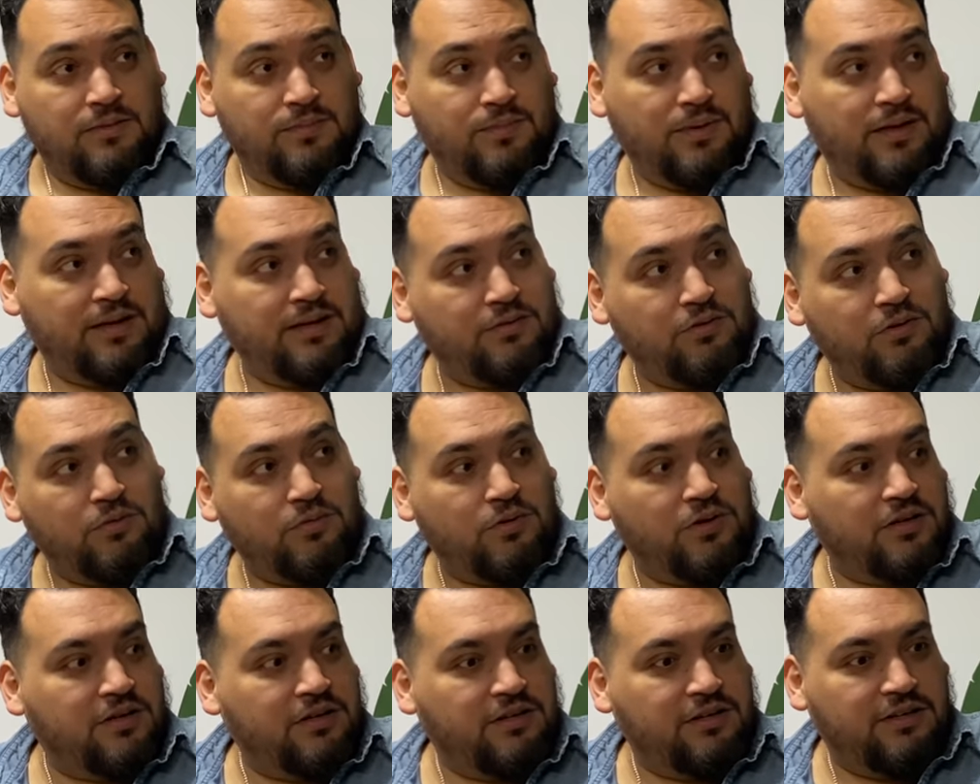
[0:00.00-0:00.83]
my
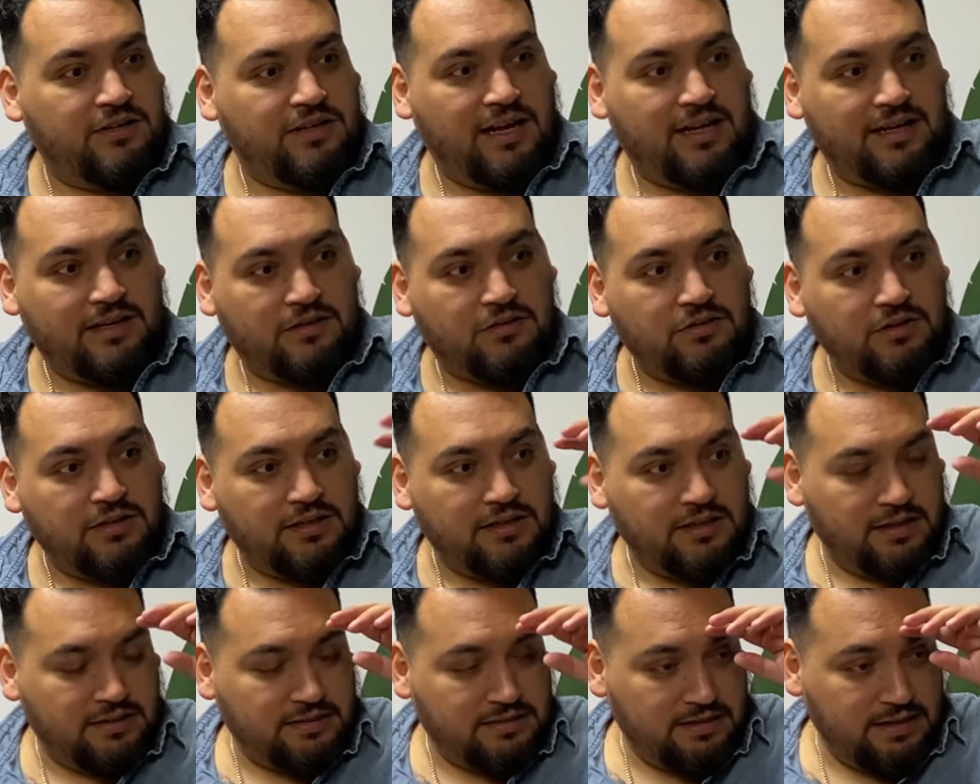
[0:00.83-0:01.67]
coworker here had a cookie
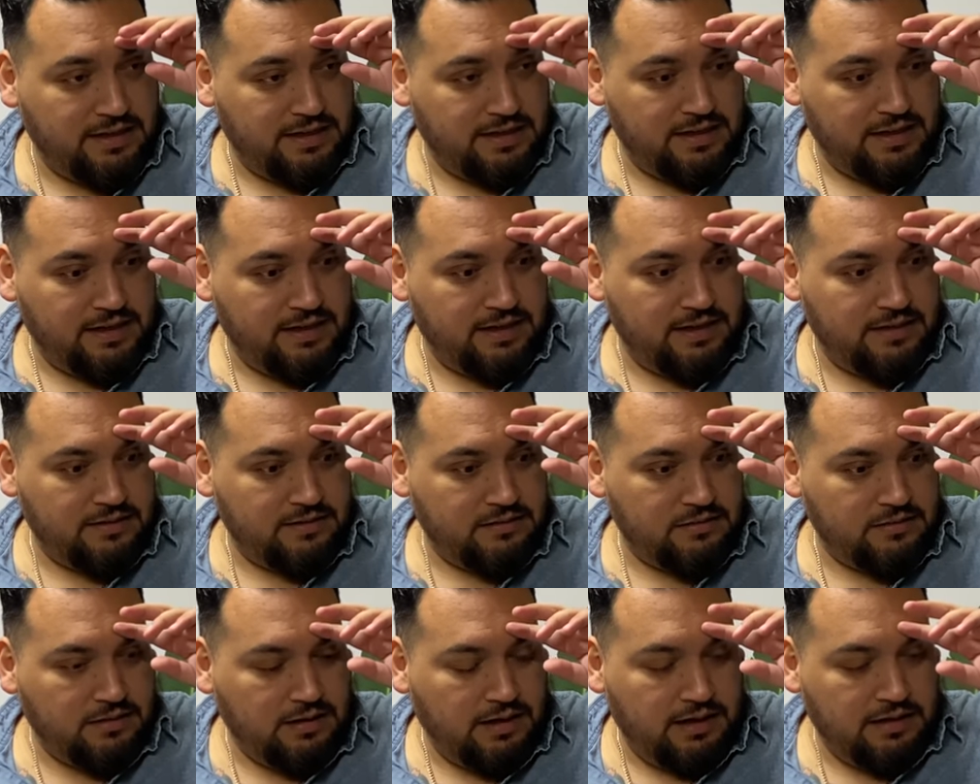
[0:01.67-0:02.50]
yesterday, and
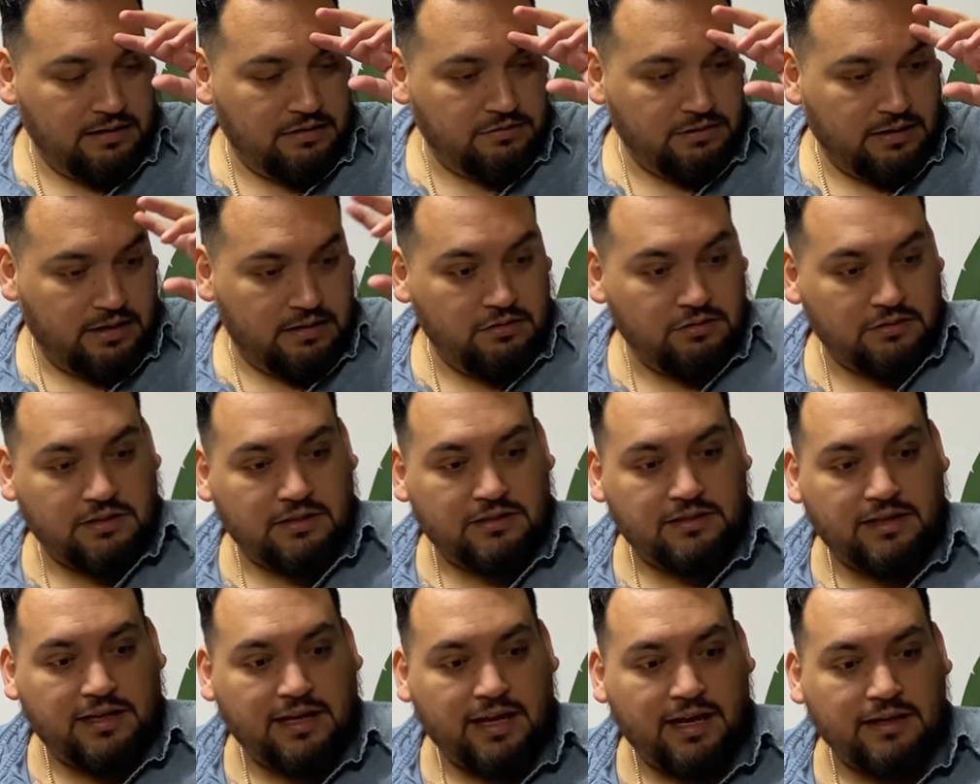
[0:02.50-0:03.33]
I looked at
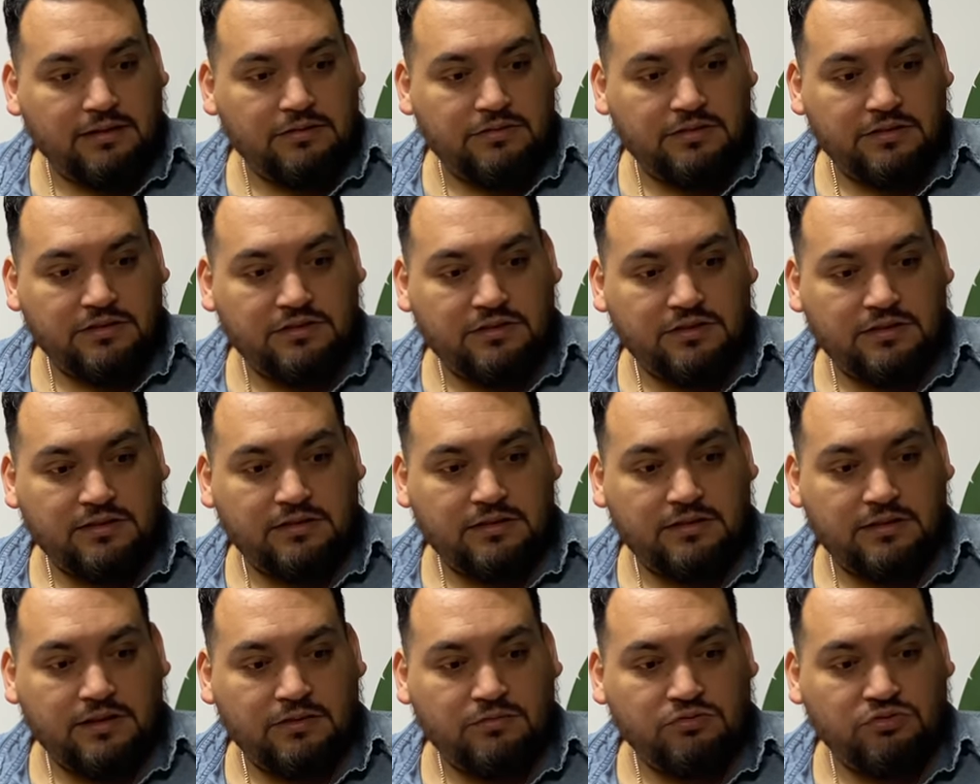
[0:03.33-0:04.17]
the calories, and
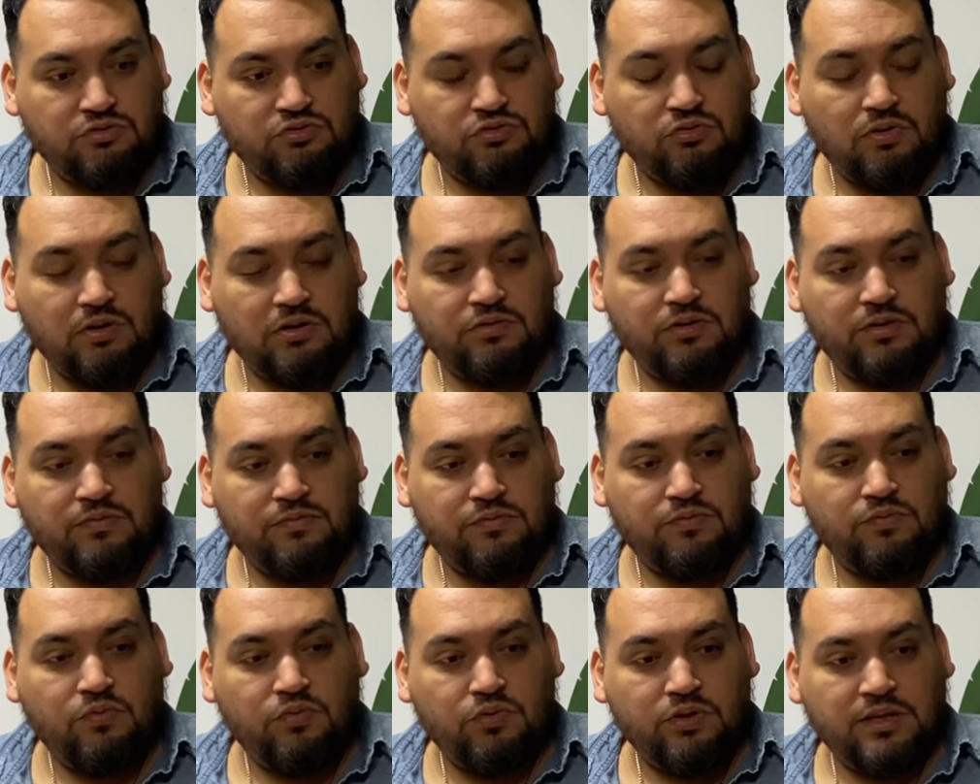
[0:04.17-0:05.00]
it was
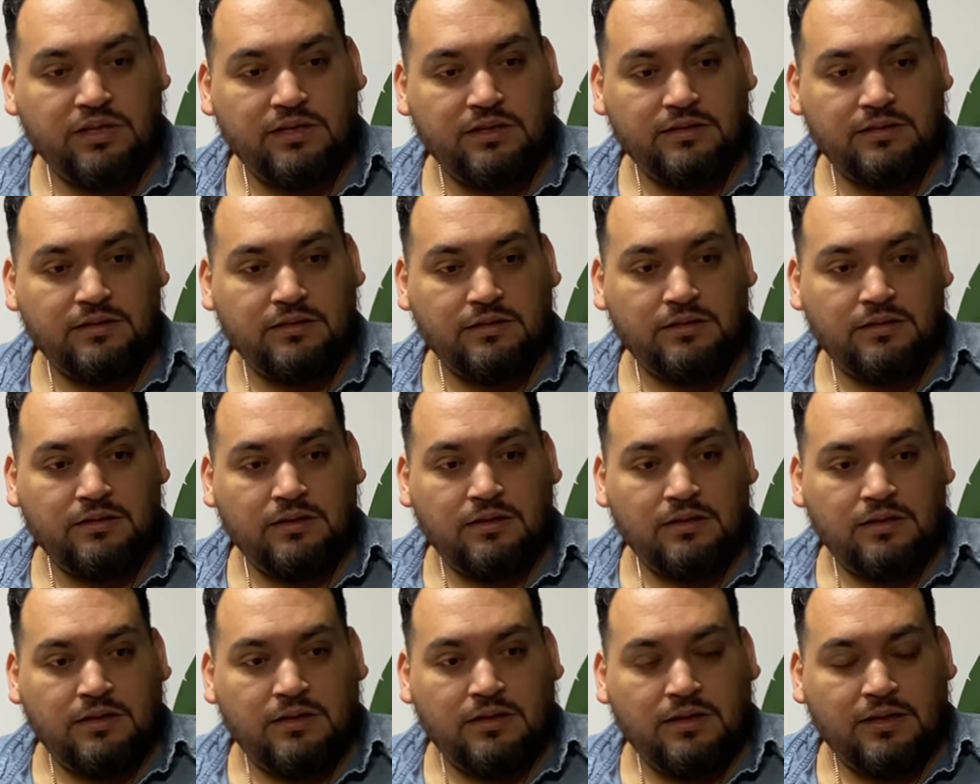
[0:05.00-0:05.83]
240
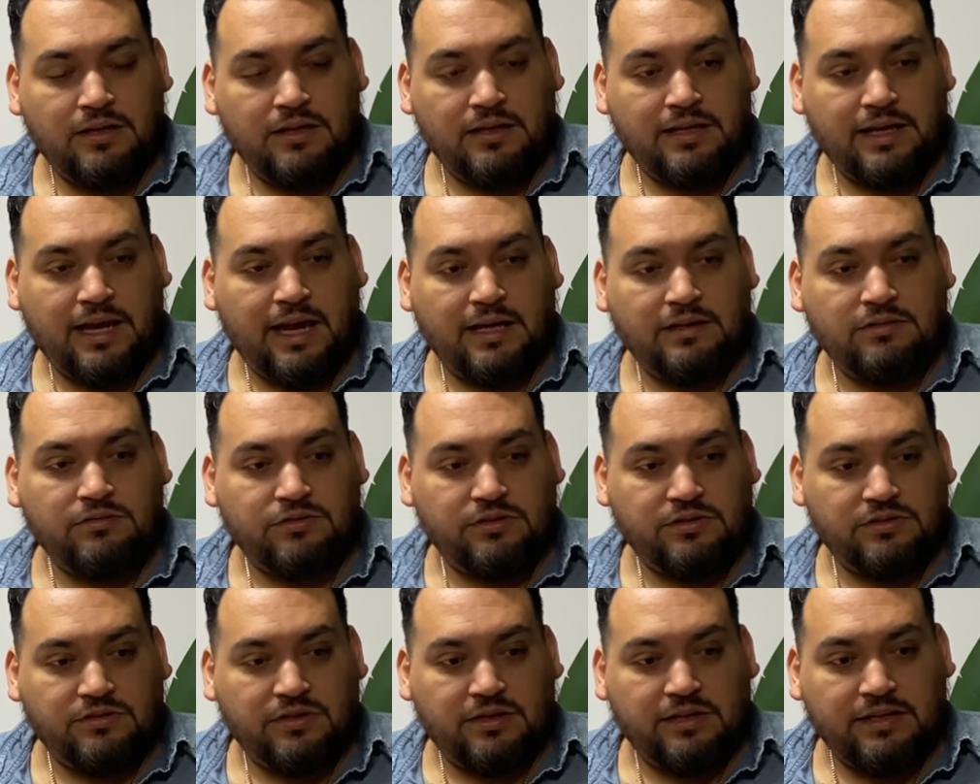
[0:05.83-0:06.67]

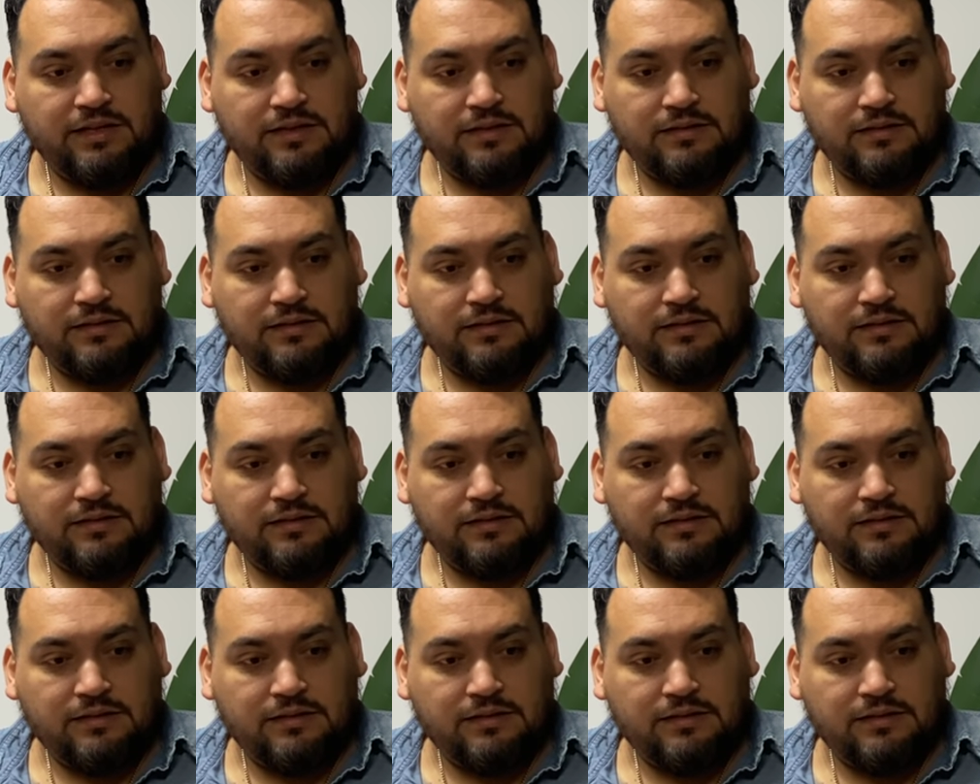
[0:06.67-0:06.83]
calories, right?